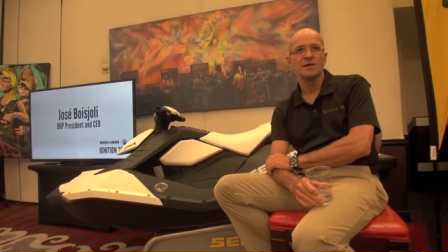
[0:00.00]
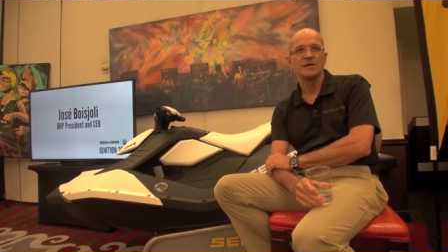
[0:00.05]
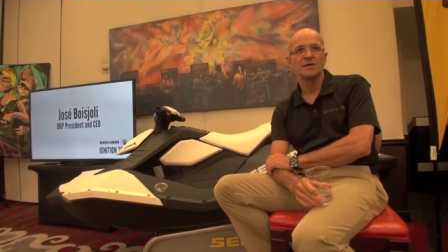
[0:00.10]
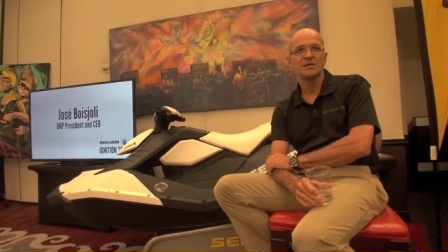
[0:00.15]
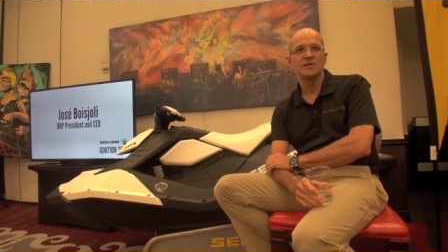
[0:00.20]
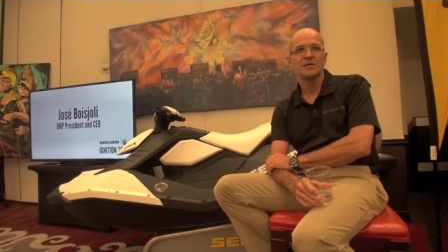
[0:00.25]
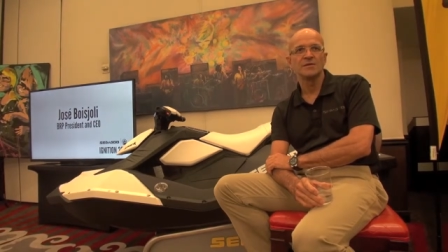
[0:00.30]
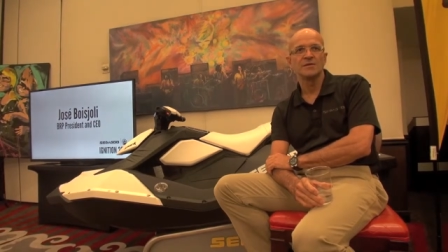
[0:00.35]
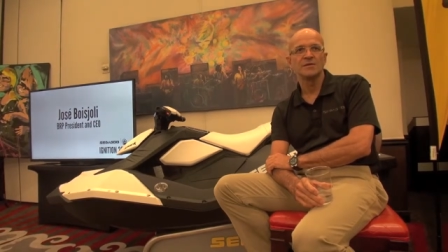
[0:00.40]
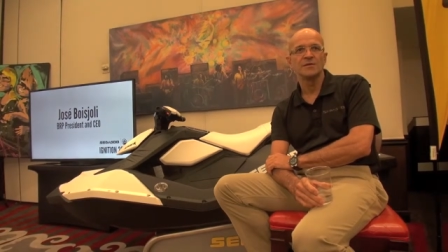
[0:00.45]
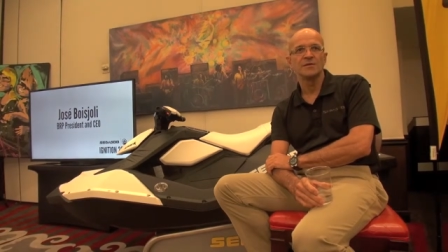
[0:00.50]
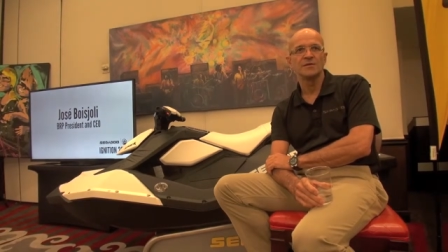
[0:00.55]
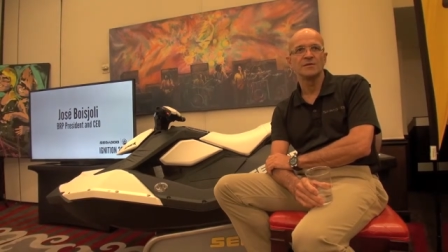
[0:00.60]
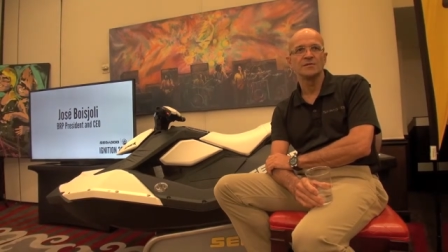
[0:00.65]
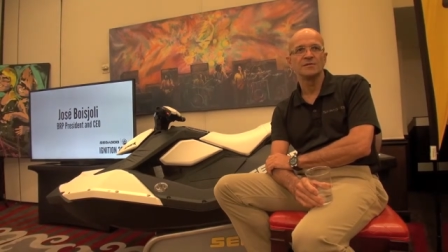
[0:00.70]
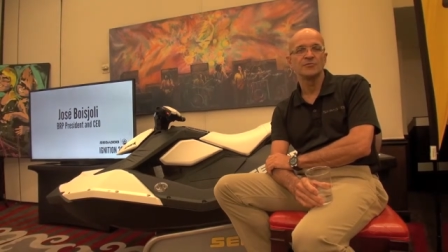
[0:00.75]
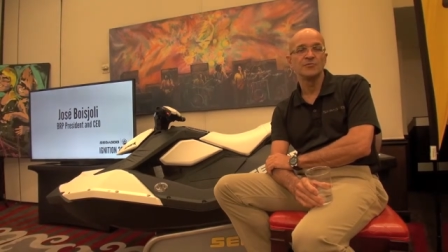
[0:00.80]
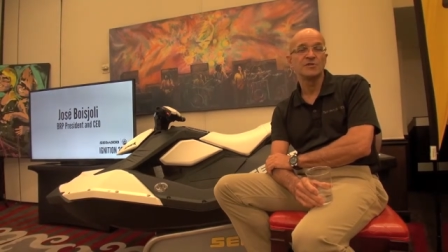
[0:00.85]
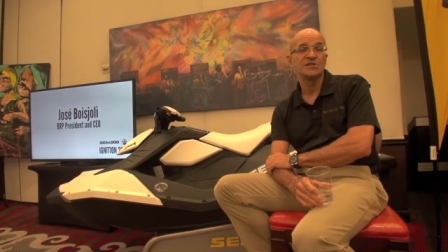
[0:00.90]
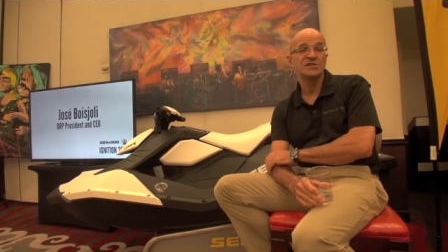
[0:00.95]
and, uh,
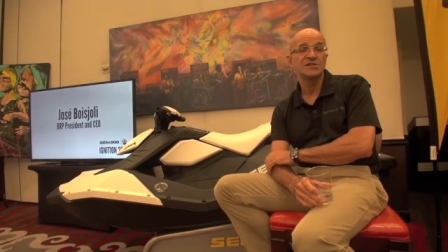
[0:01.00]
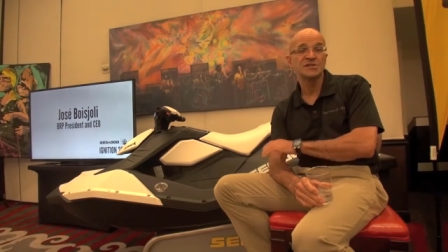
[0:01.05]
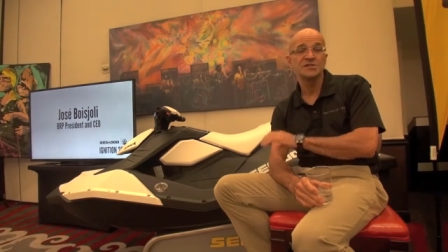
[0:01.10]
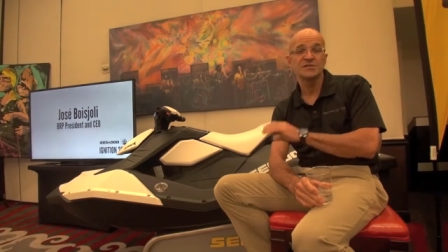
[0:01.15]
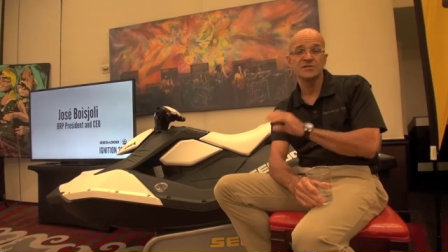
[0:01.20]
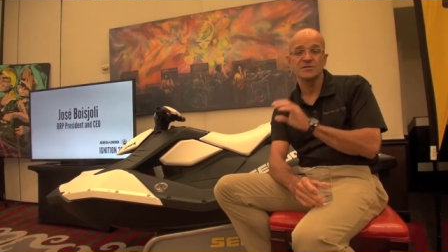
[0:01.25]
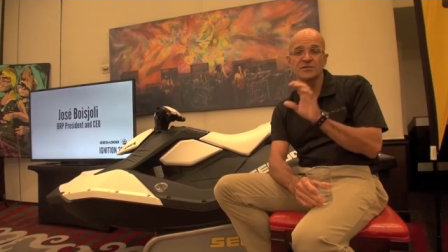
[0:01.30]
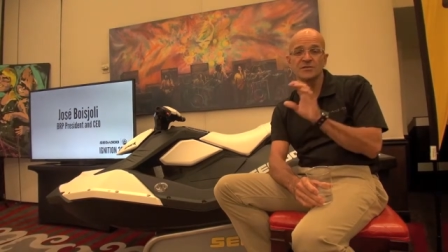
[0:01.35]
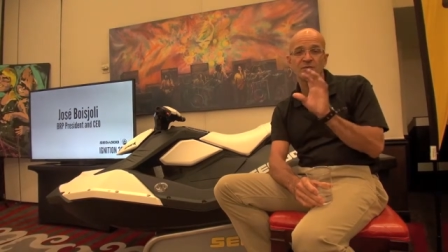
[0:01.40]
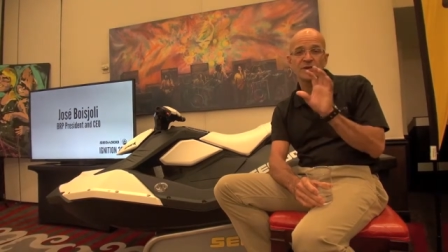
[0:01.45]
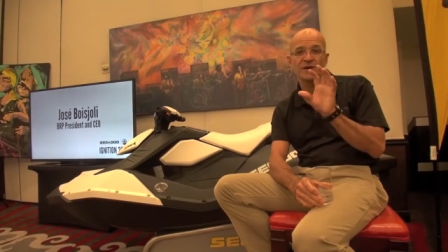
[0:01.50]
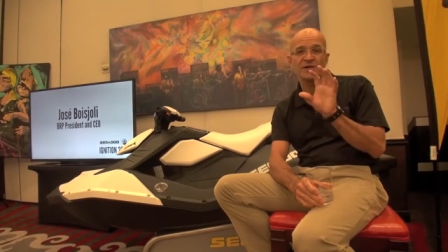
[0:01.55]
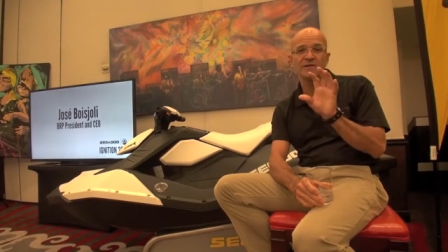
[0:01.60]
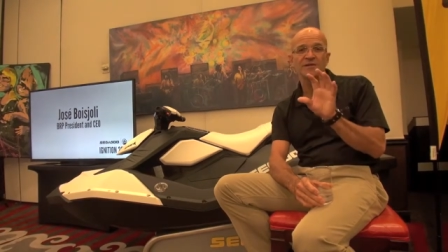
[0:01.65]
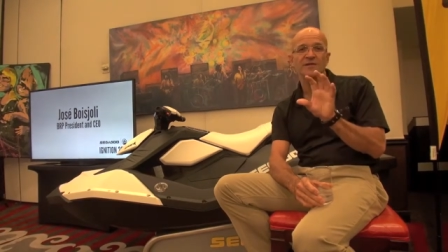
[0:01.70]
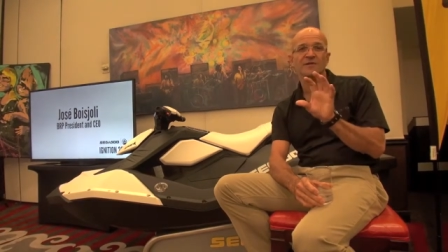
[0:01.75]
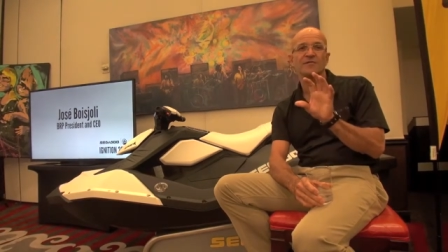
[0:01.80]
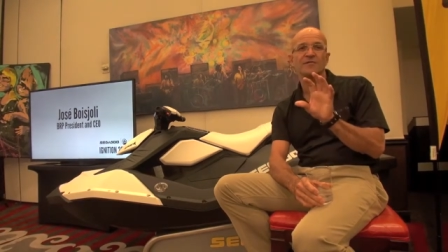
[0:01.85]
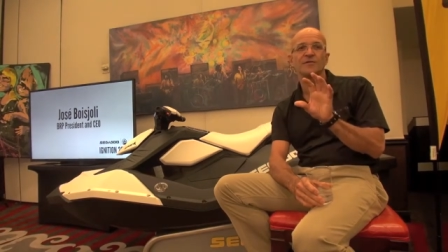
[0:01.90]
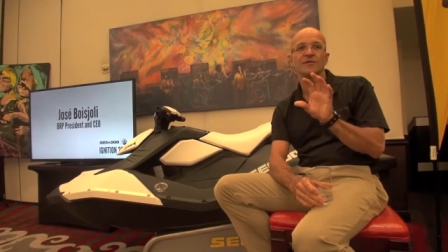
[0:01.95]
which is quite
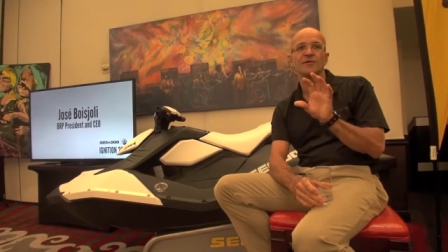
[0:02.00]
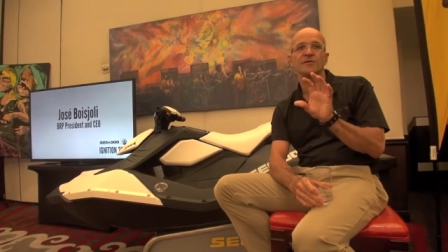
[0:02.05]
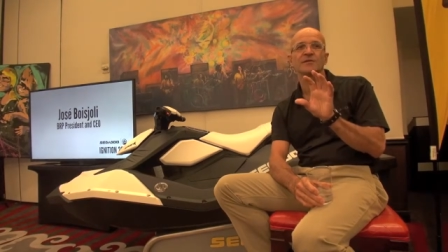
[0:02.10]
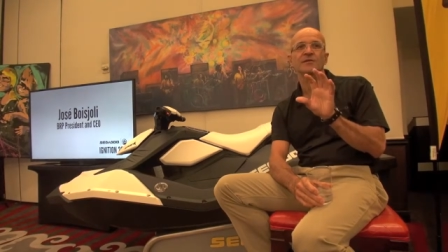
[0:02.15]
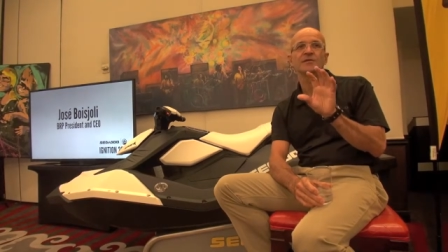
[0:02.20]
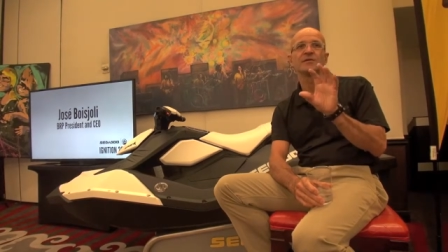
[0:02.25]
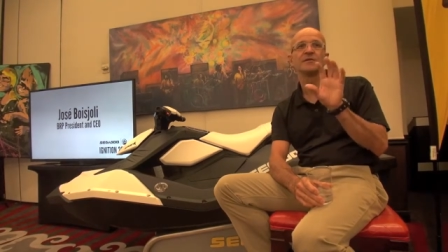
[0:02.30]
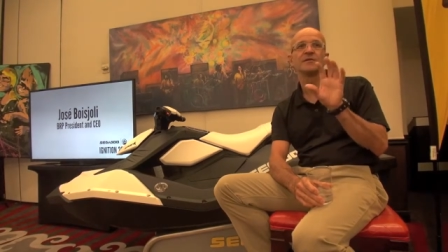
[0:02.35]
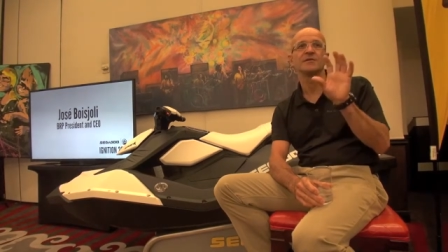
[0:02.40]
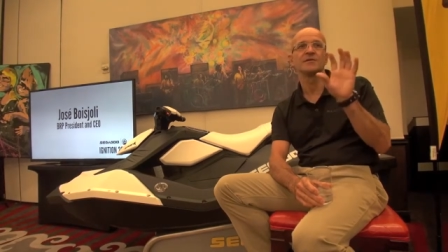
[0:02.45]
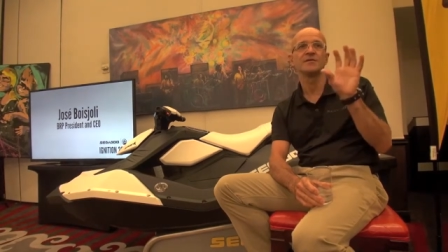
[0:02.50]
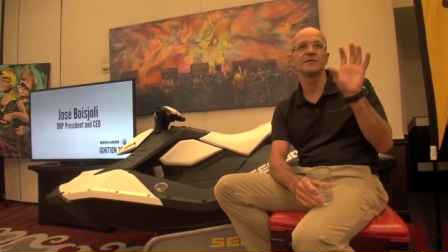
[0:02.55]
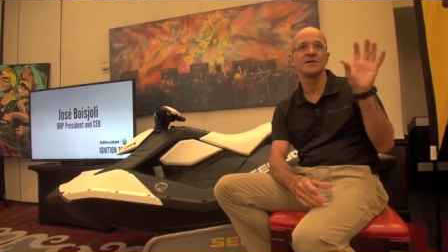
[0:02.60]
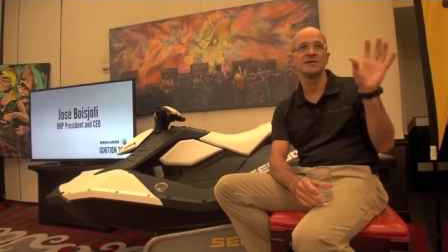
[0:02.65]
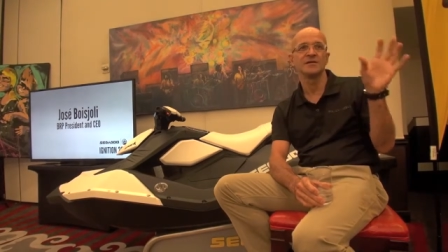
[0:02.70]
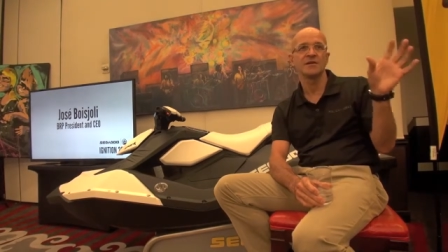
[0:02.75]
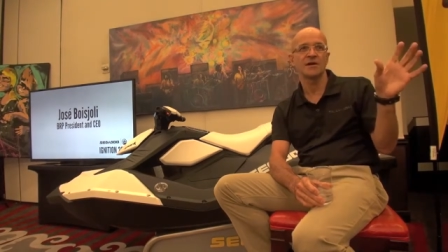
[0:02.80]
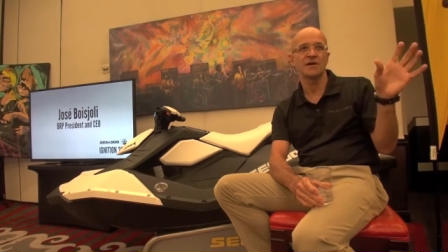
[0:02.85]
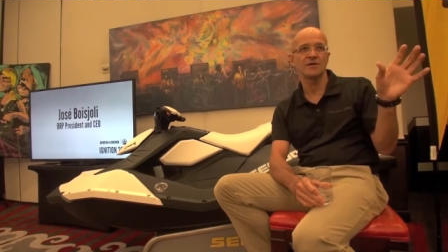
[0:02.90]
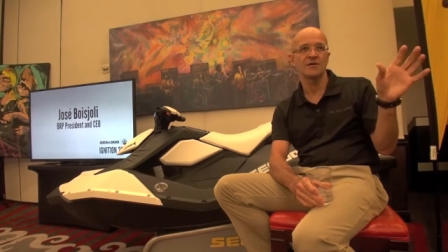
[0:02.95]
different
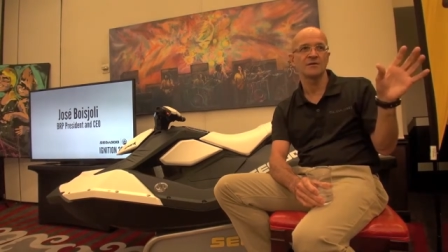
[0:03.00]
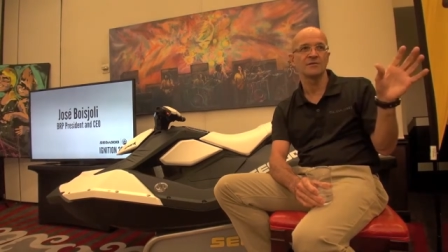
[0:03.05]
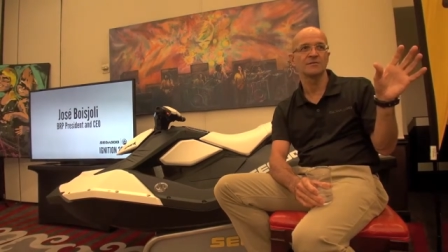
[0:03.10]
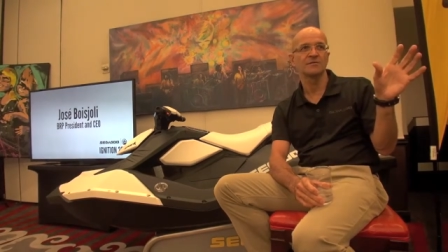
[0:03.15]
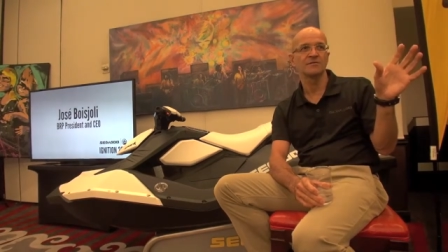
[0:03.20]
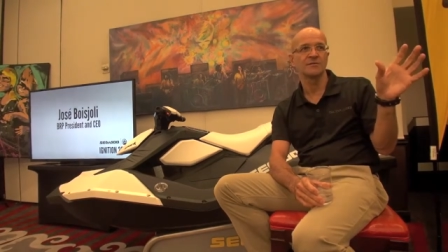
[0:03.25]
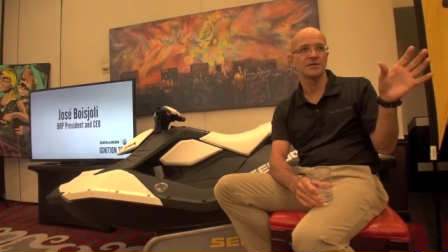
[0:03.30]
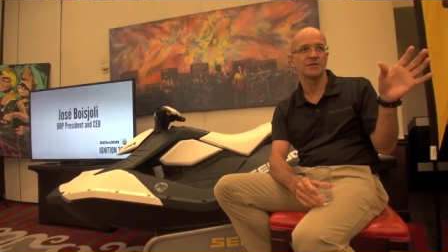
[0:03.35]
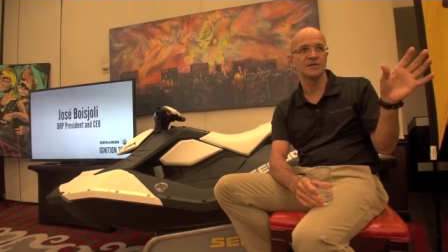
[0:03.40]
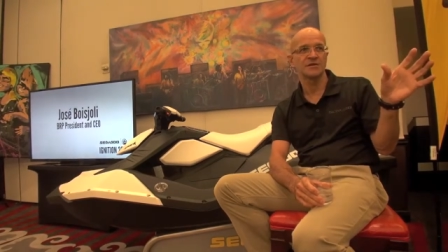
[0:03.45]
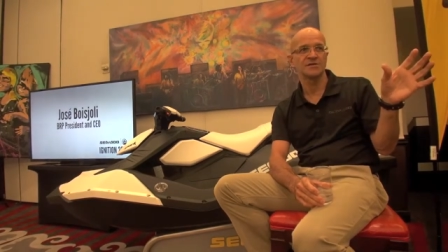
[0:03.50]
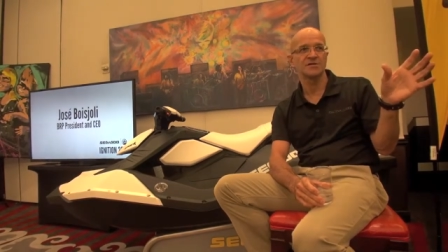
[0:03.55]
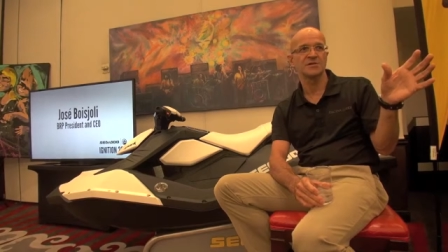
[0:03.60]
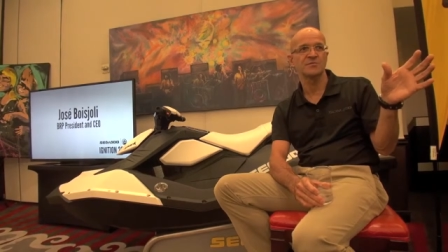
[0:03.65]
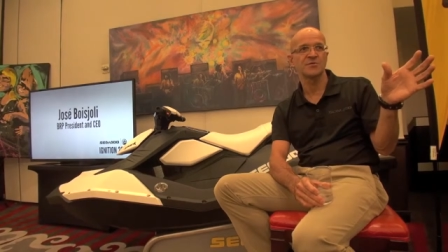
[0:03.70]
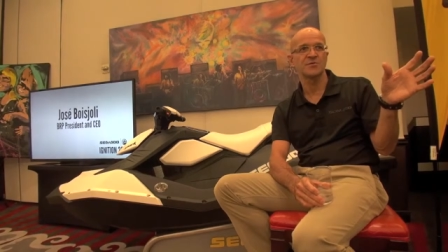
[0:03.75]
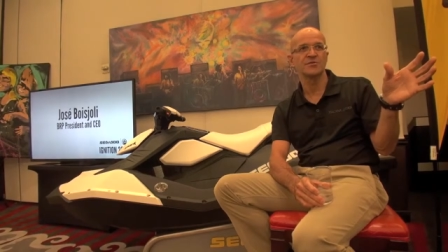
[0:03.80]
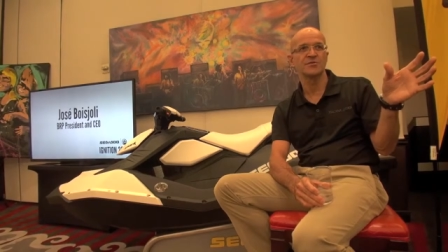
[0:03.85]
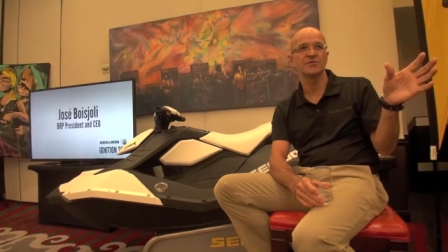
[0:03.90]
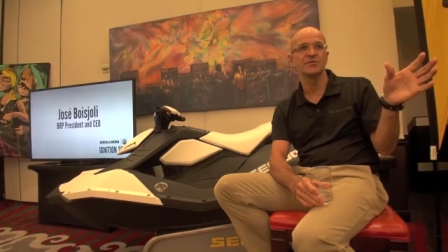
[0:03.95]
than our
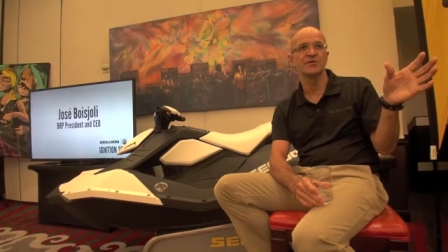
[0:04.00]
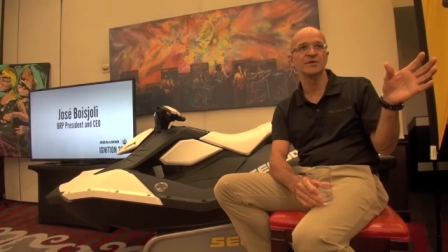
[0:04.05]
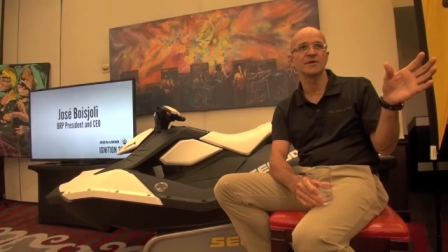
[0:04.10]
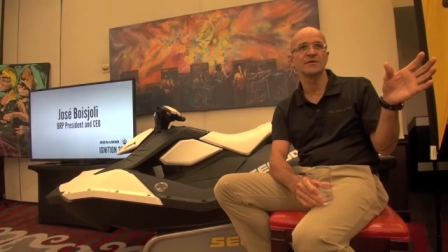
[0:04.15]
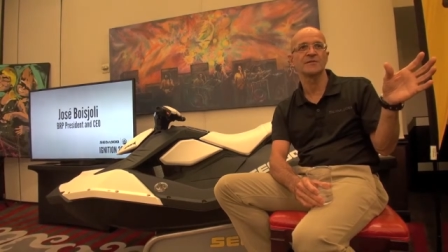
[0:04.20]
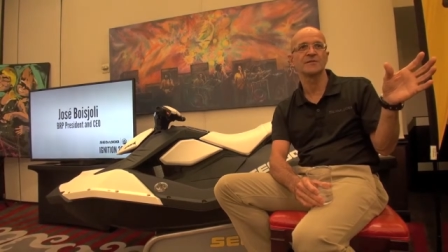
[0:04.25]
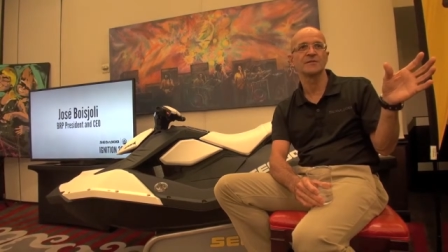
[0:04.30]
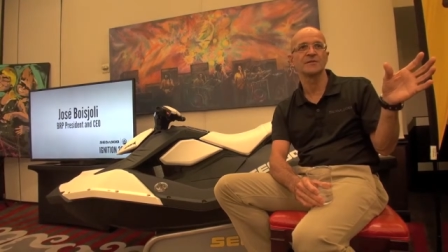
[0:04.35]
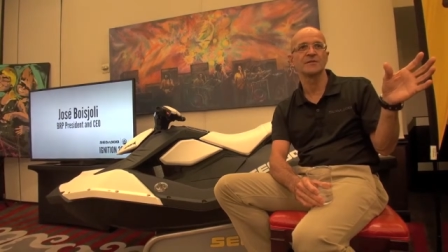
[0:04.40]
customer today.